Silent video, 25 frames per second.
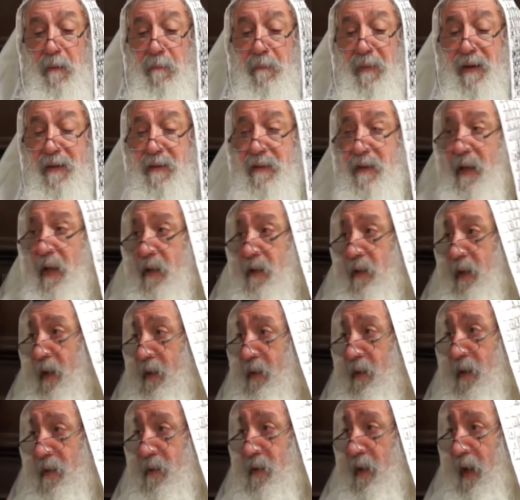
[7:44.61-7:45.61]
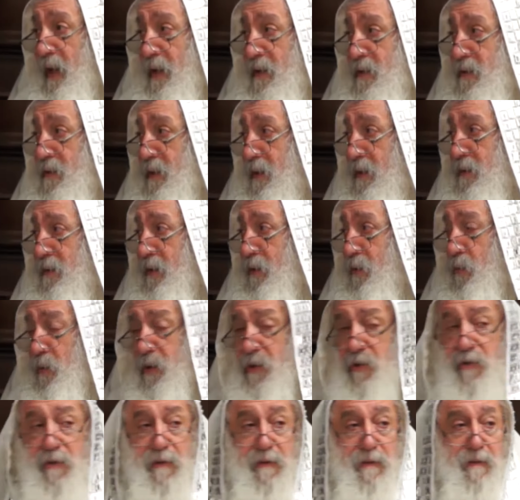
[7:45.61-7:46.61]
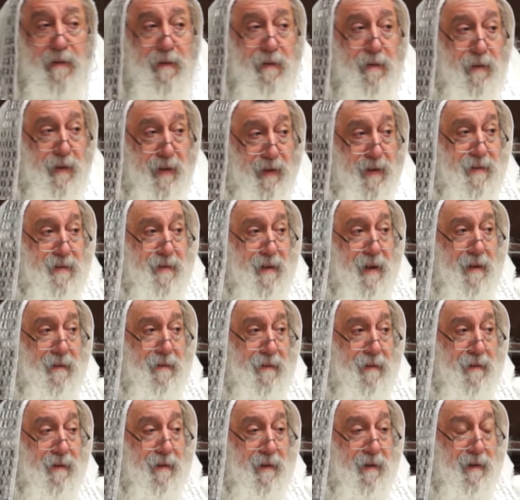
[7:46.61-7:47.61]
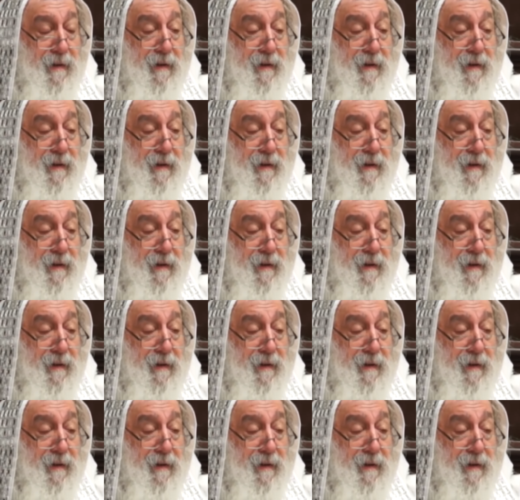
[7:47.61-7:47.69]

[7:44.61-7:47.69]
But that it doesn't answer the question. Understand?